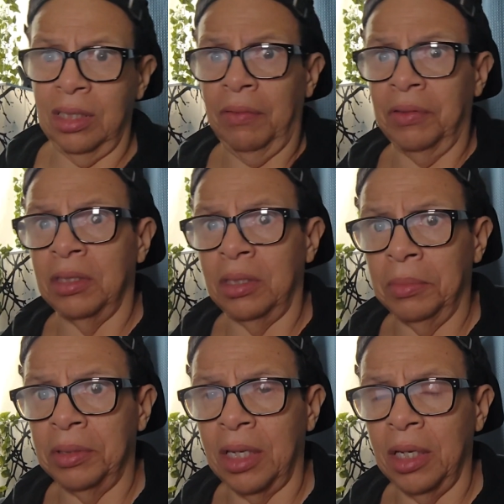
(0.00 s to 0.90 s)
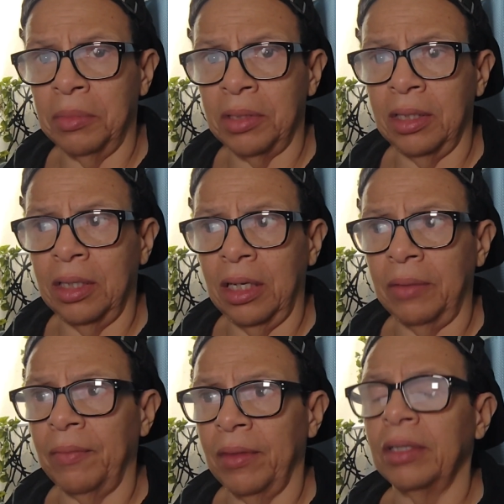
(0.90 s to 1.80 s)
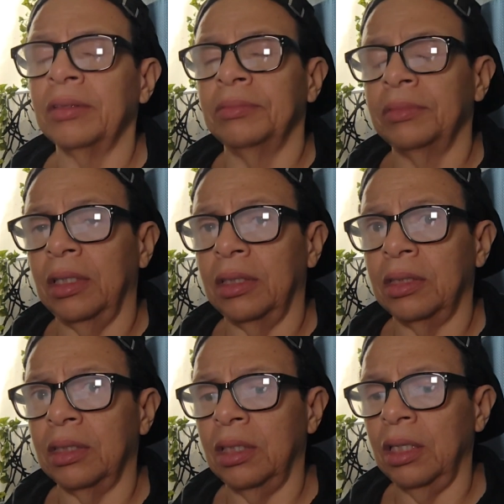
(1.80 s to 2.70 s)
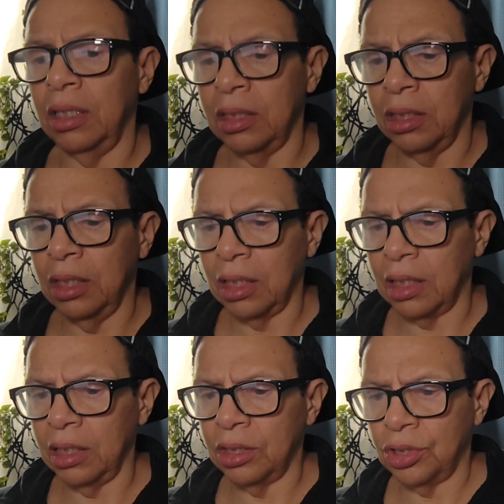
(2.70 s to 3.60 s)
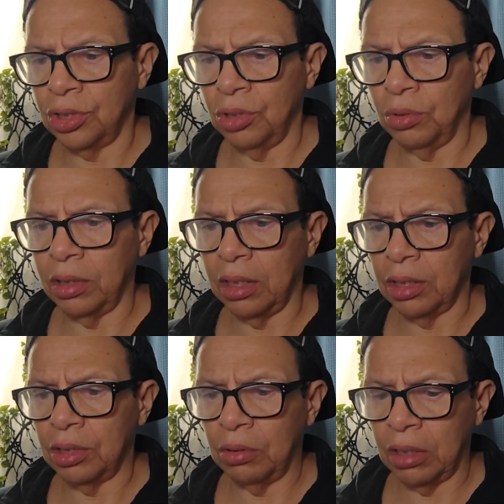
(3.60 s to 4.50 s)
some schemes on that. There's another glitch too on that too.